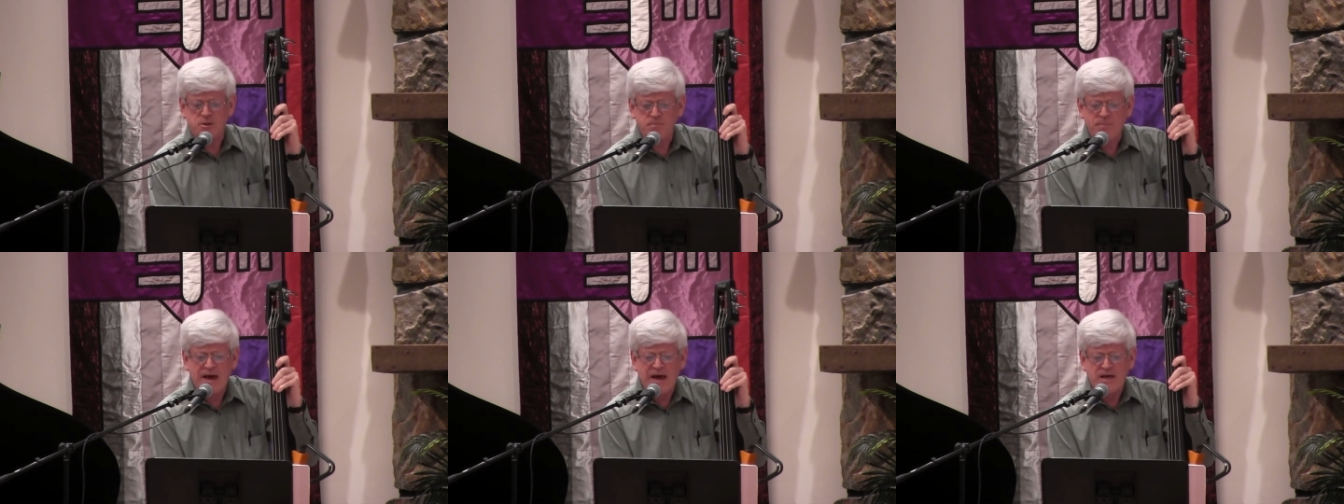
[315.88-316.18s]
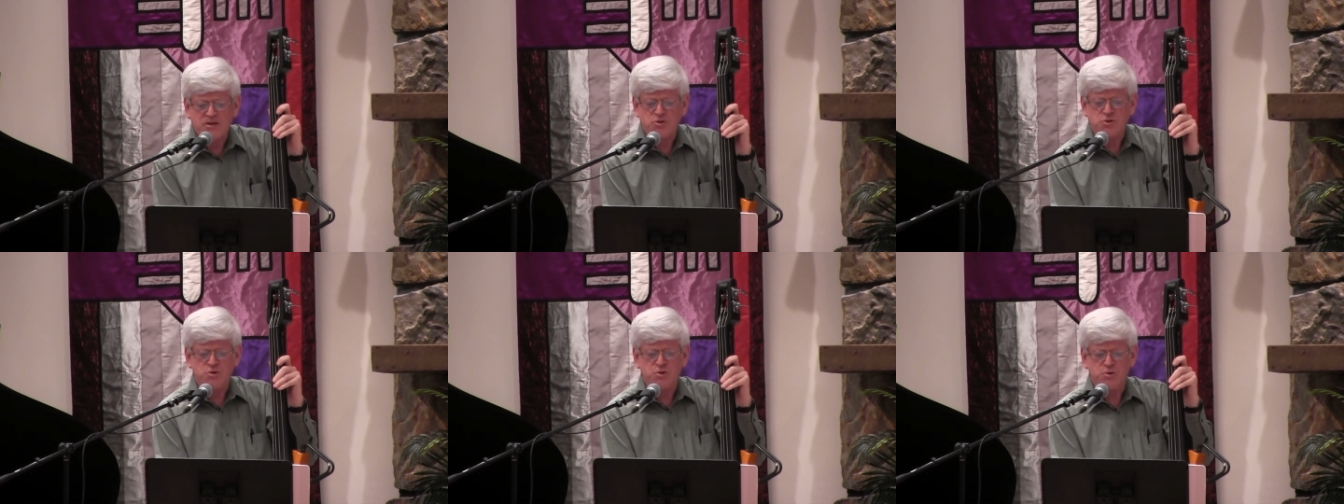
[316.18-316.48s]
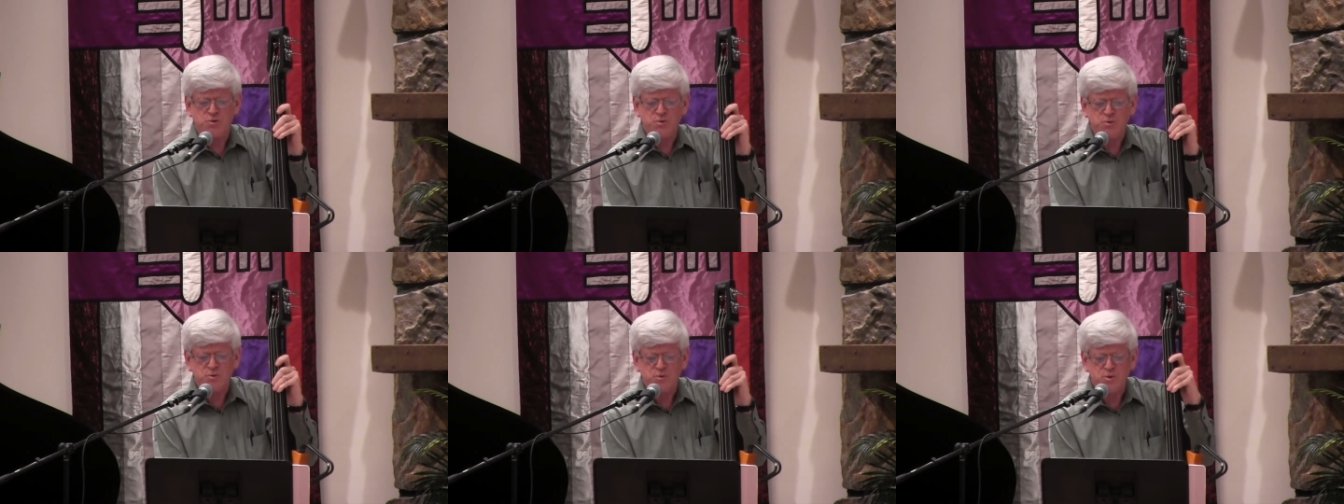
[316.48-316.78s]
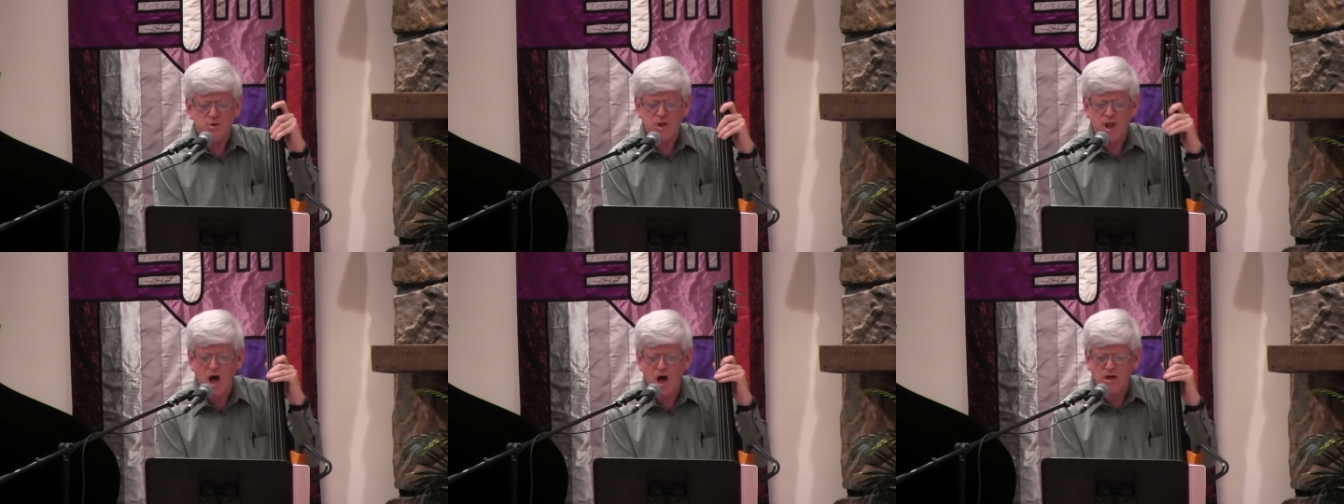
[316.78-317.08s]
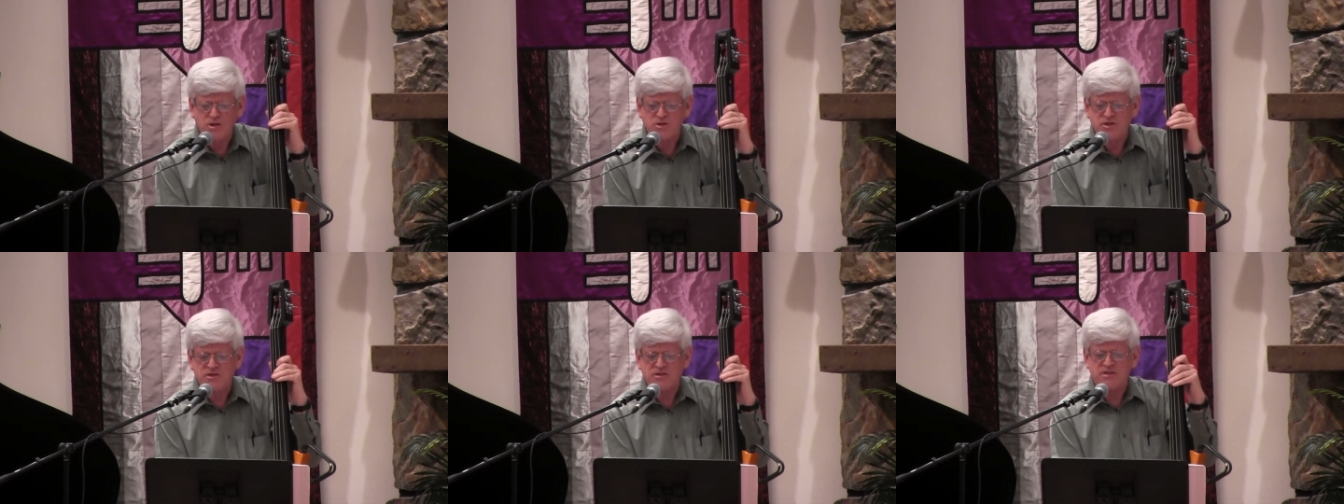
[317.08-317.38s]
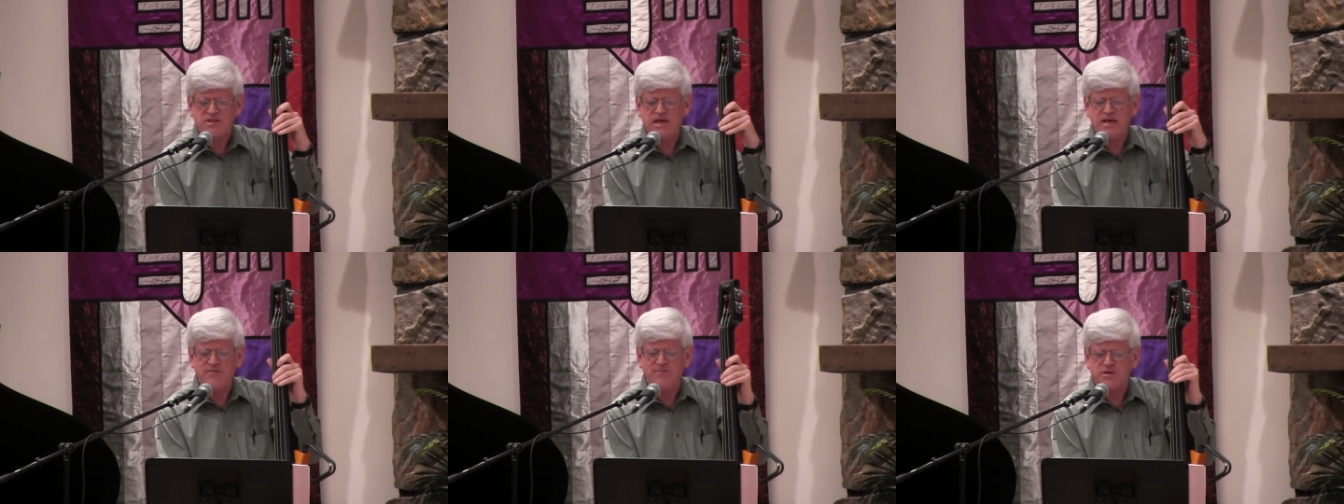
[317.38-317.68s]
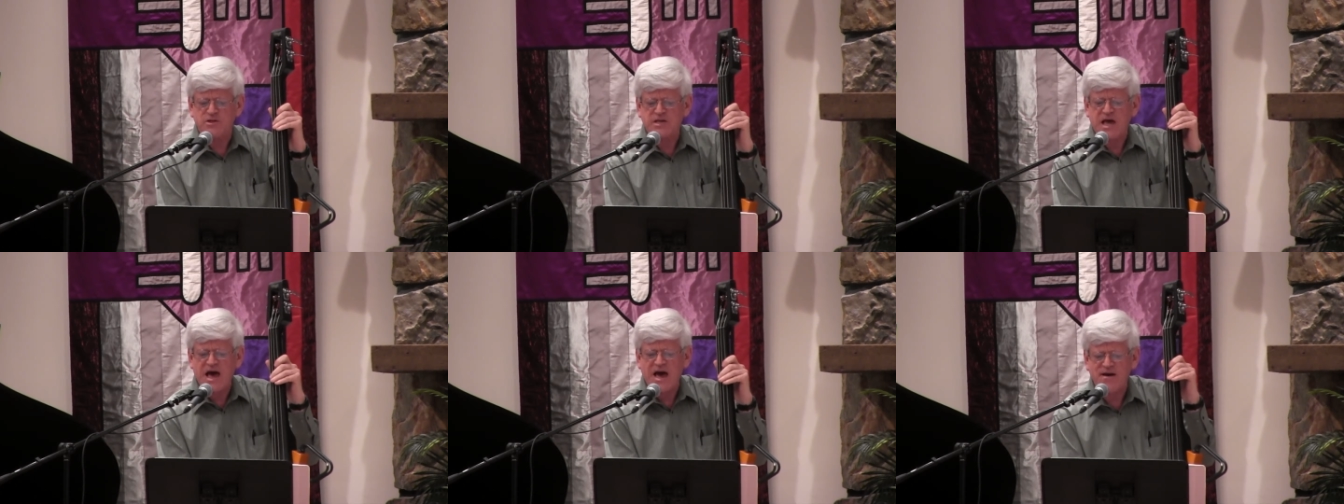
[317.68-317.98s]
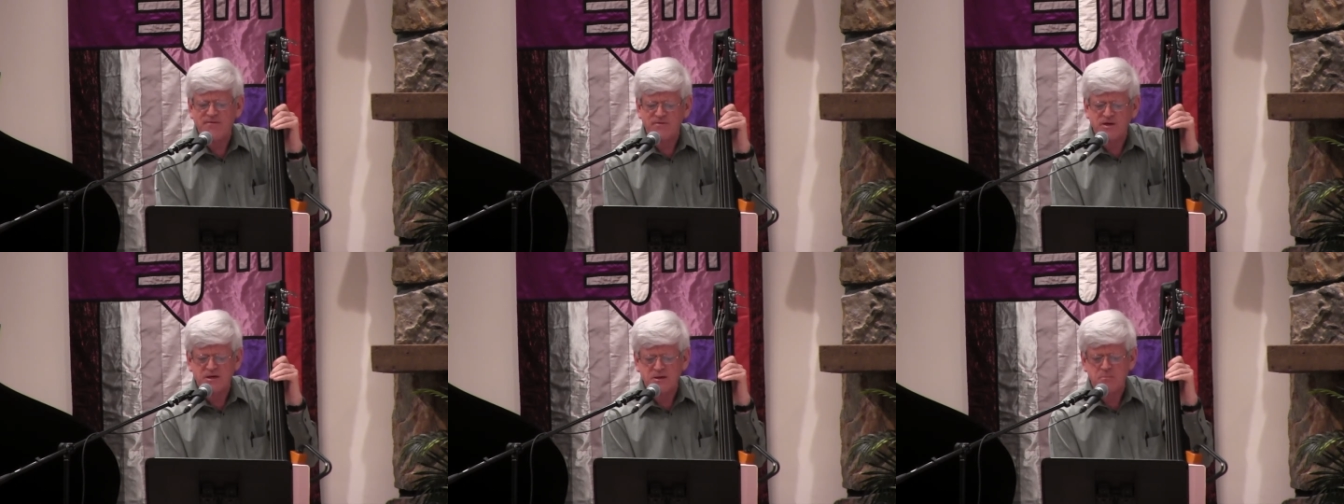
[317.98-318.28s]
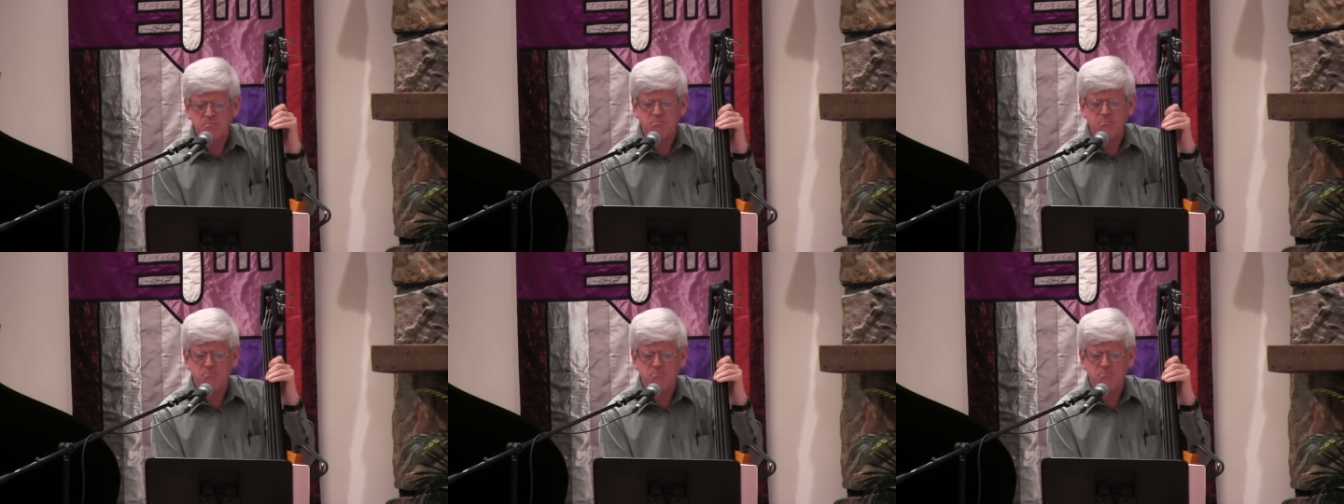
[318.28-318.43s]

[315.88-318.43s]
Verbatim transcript: Pass new laws that give us having